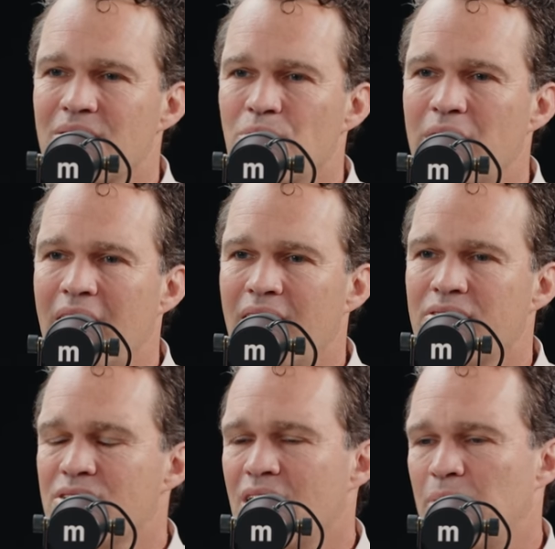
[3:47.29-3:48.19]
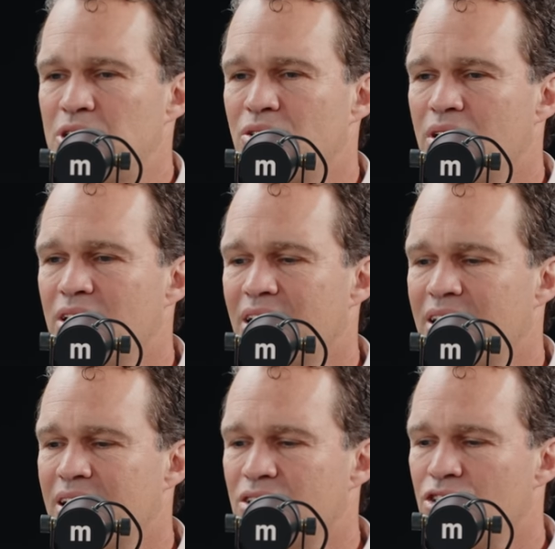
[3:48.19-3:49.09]
we have this opportunity, I
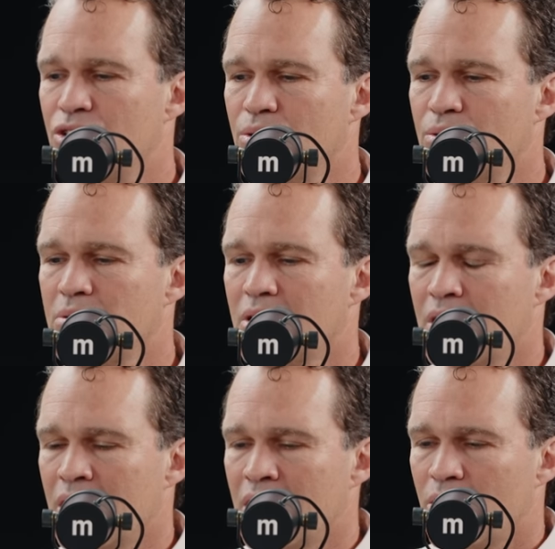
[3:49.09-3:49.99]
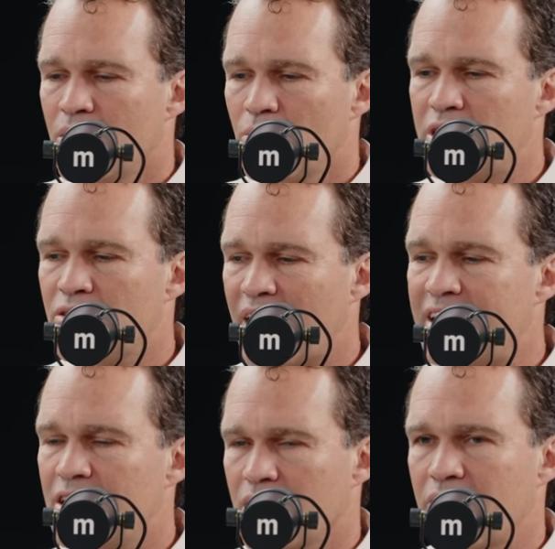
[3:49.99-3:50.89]
think, to, when you're
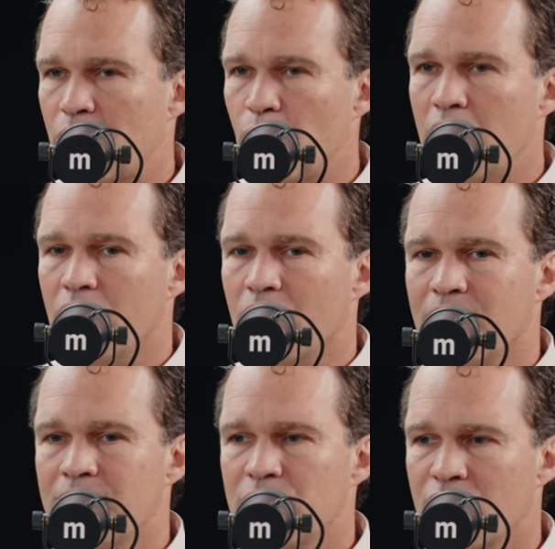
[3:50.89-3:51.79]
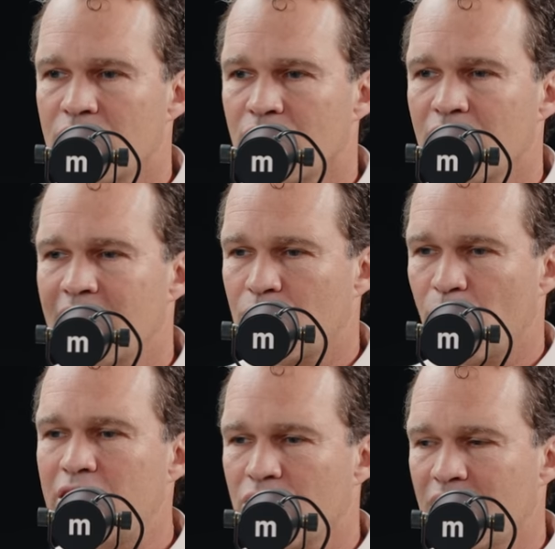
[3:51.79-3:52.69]
writing your living will, start to look at the
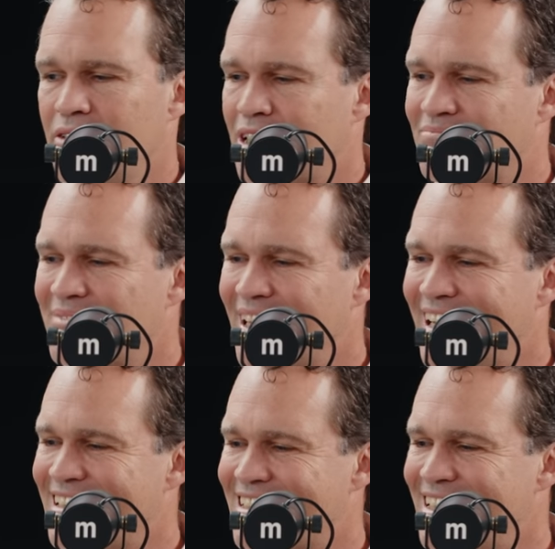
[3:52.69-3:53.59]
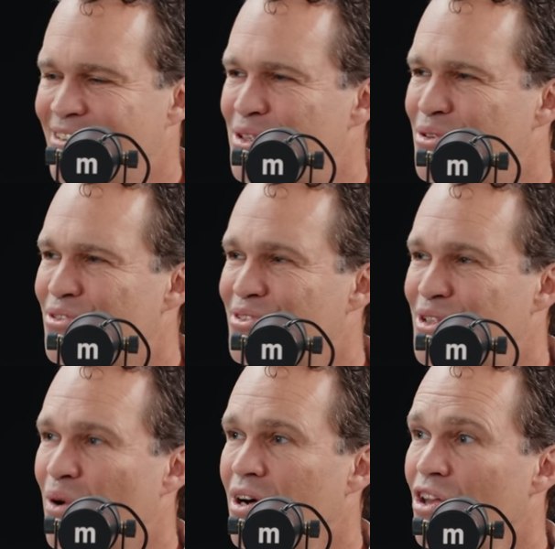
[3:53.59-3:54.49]
way you're living and see if you
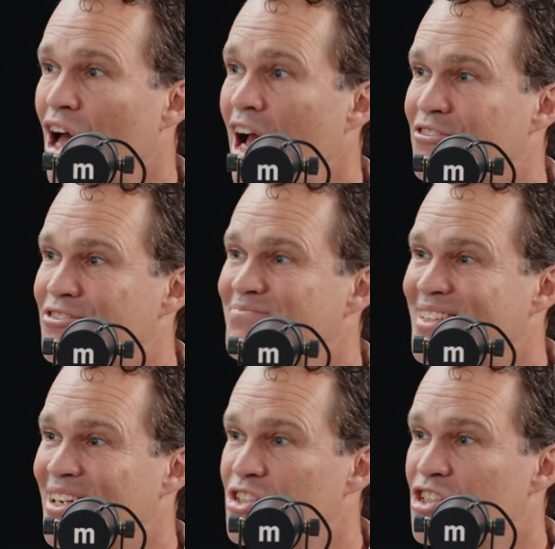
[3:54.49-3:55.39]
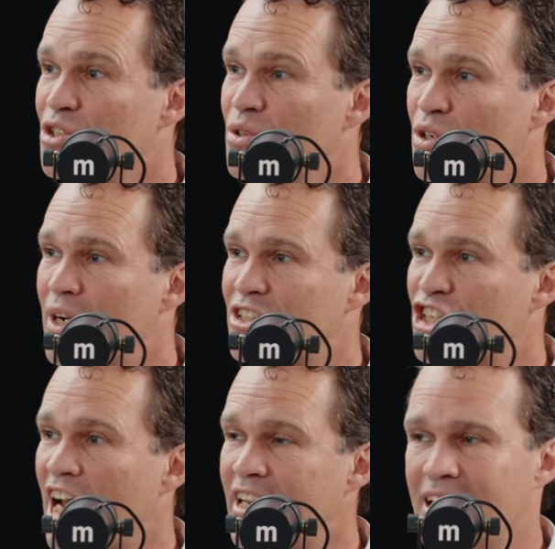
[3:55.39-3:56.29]
you are alive. You know, just do mm. a quick
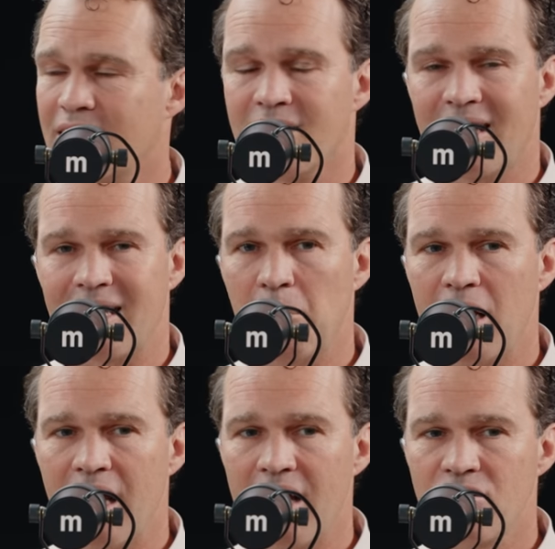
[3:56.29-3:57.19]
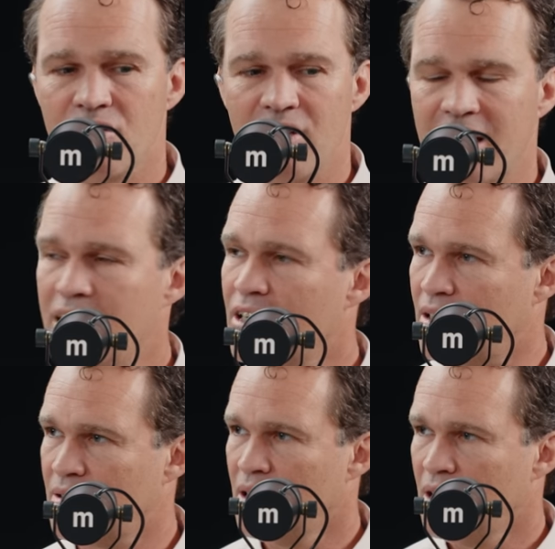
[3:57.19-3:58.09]
check-in of like, am I actually here?